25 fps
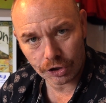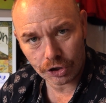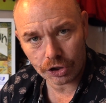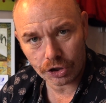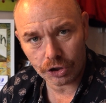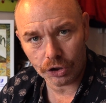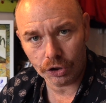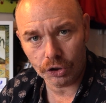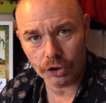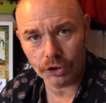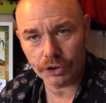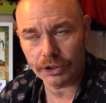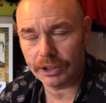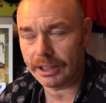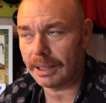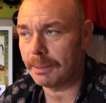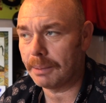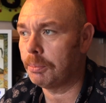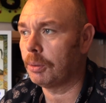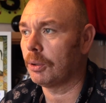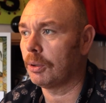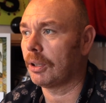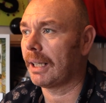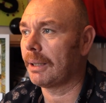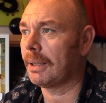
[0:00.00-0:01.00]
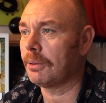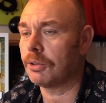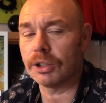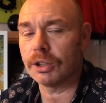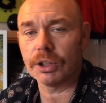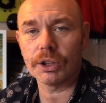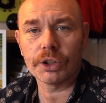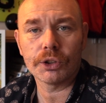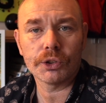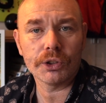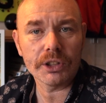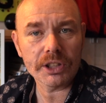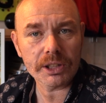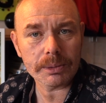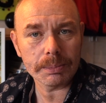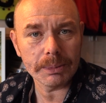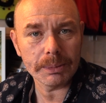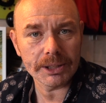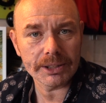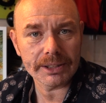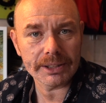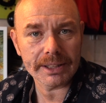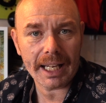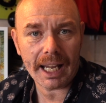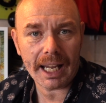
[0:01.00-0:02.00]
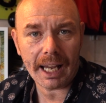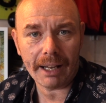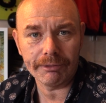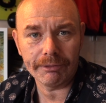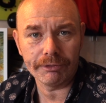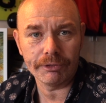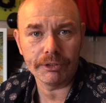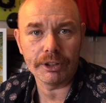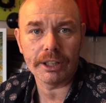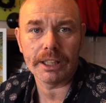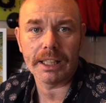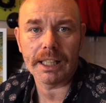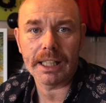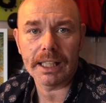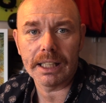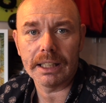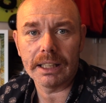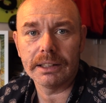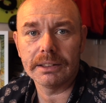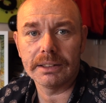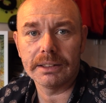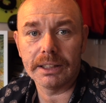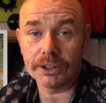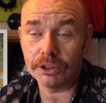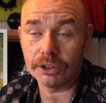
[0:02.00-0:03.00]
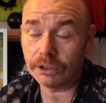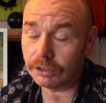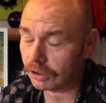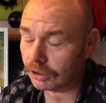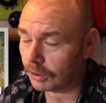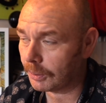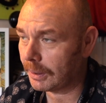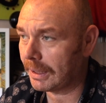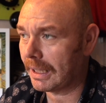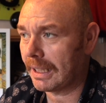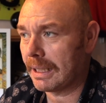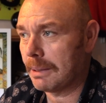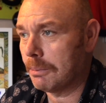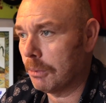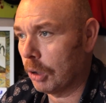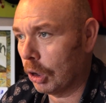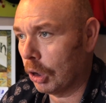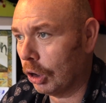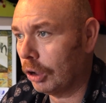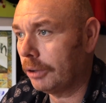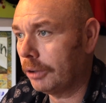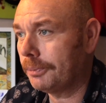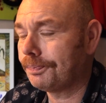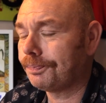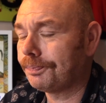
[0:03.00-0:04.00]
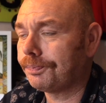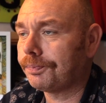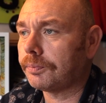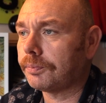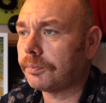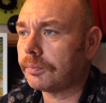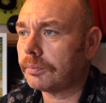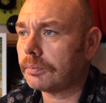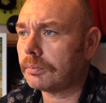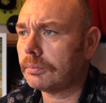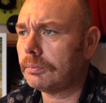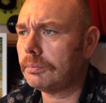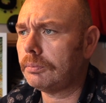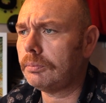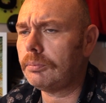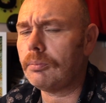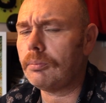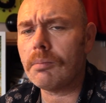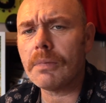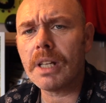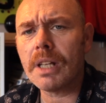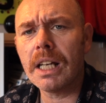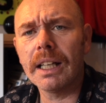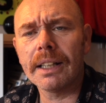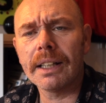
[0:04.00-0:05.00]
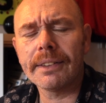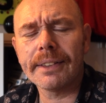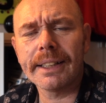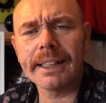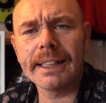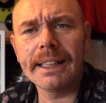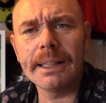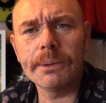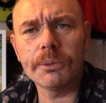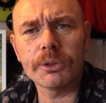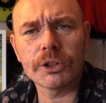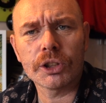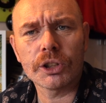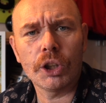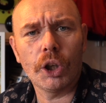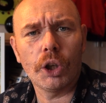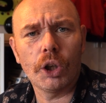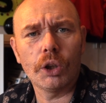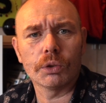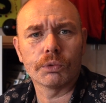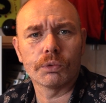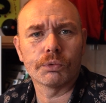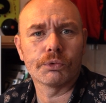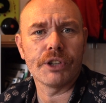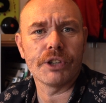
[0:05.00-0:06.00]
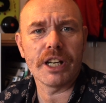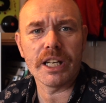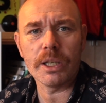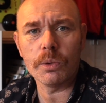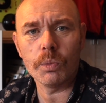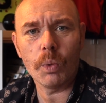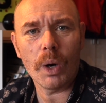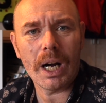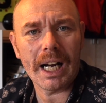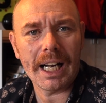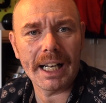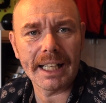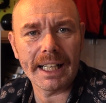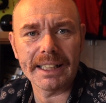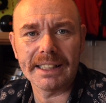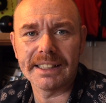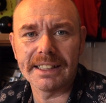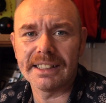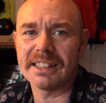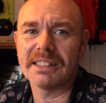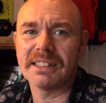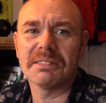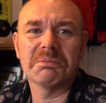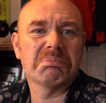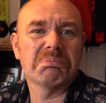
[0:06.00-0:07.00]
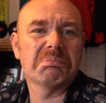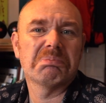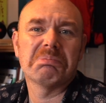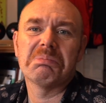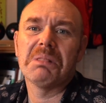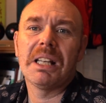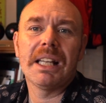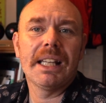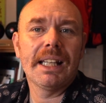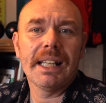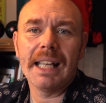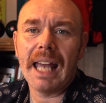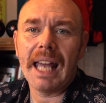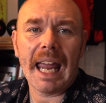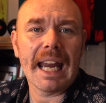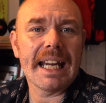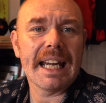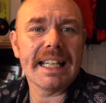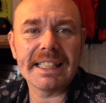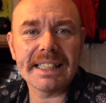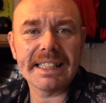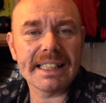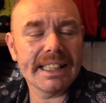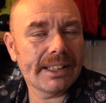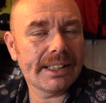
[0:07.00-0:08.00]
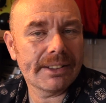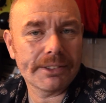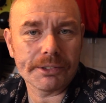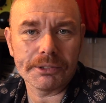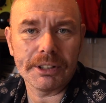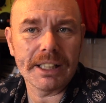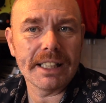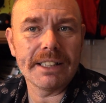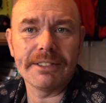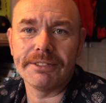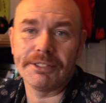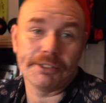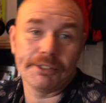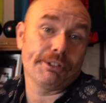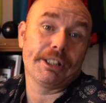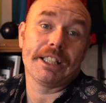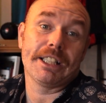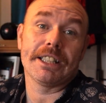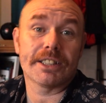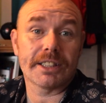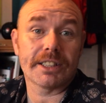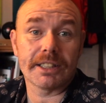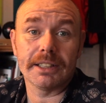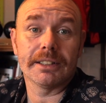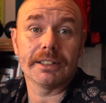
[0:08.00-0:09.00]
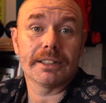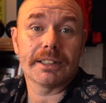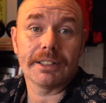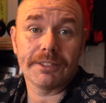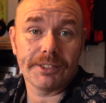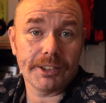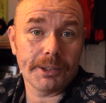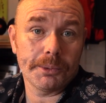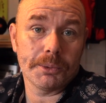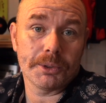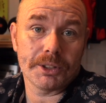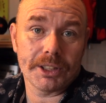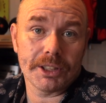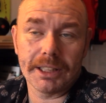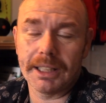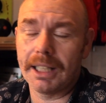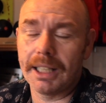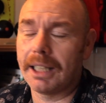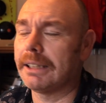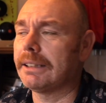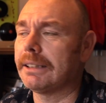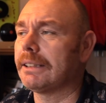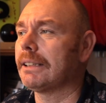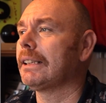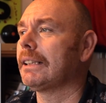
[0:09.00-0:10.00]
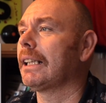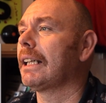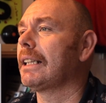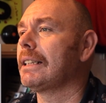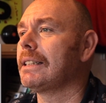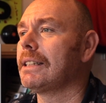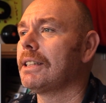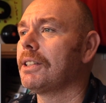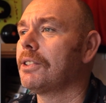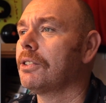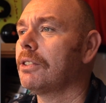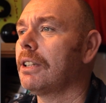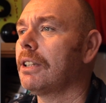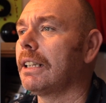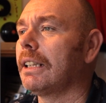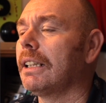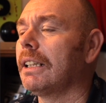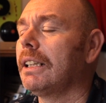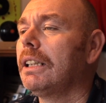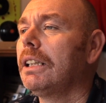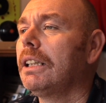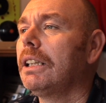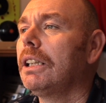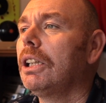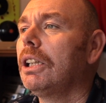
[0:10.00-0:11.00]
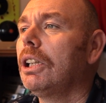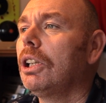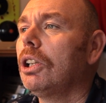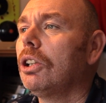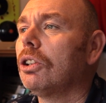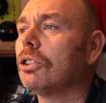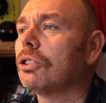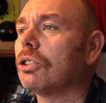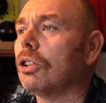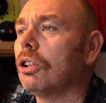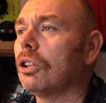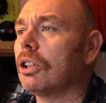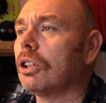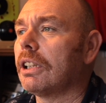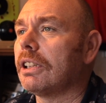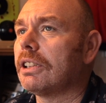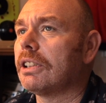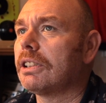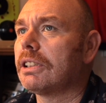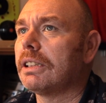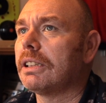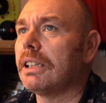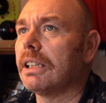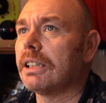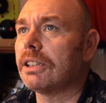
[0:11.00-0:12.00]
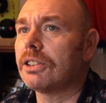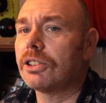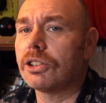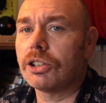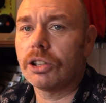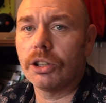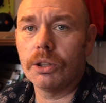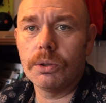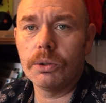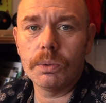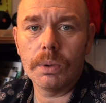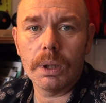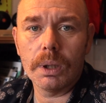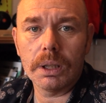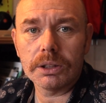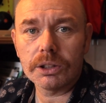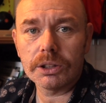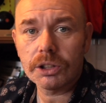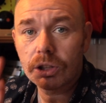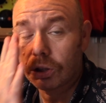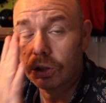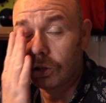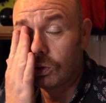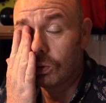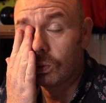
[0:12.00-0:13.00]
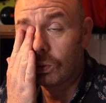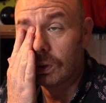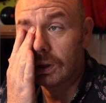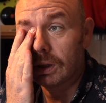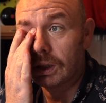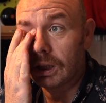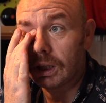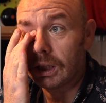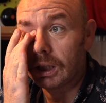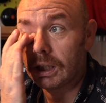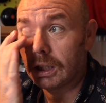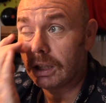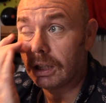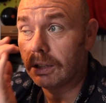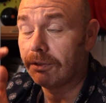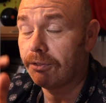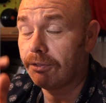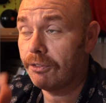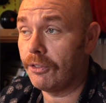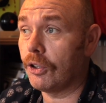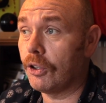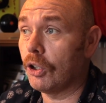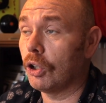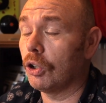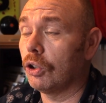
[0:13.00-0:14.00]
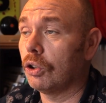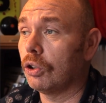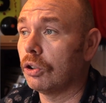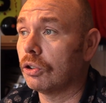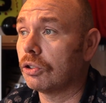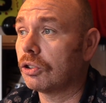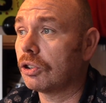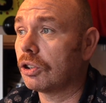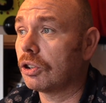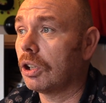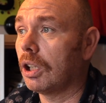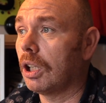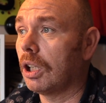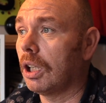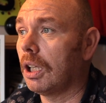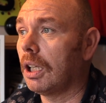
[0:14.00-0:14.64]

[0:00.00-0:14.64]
show that they put out at Christmas every year. They don't do it anymore. I think it was called Rewind 83, for instance, if it was in 1983. So there's two of those.